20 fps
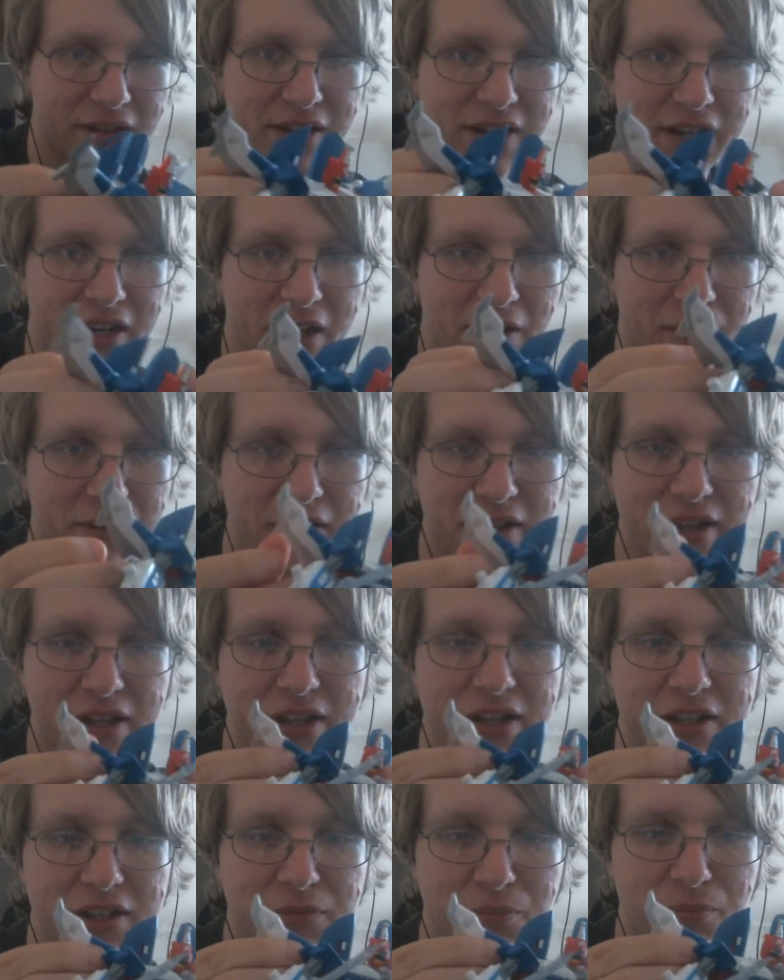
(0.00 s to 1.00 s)
you know, it
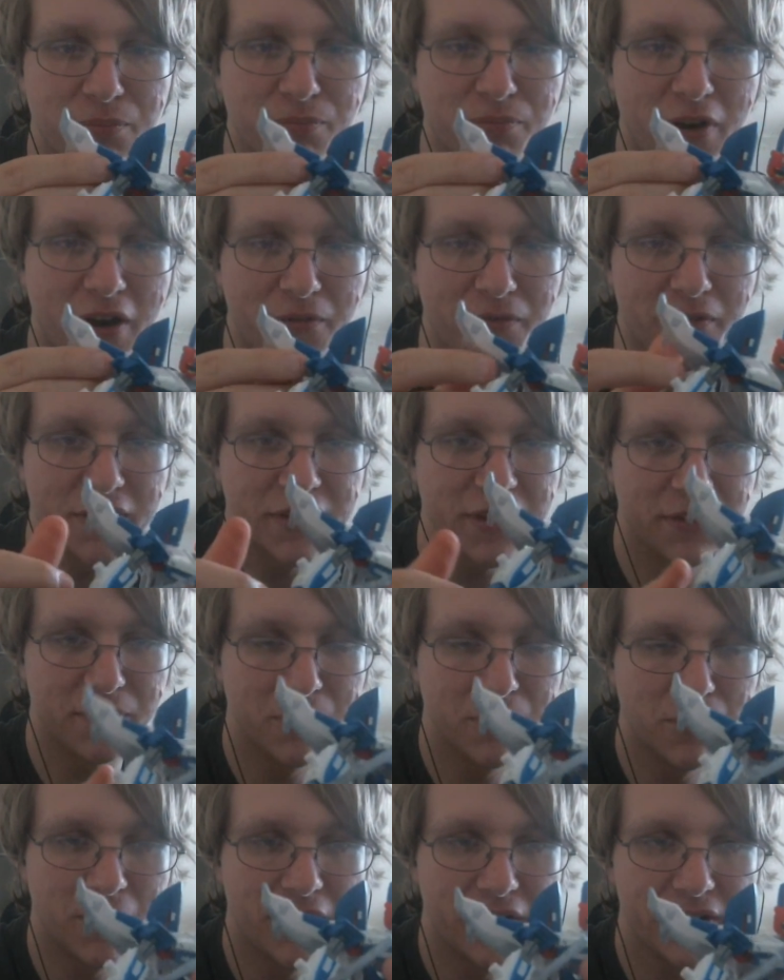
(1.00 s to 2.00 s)
is preference if
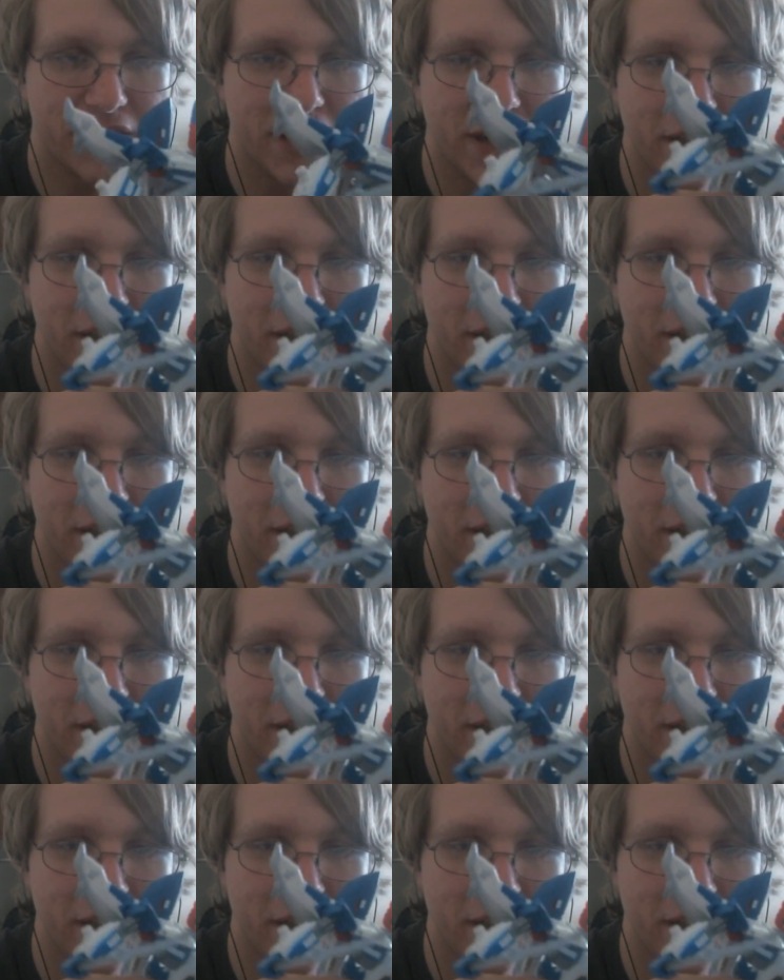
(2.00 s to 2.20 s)
you want.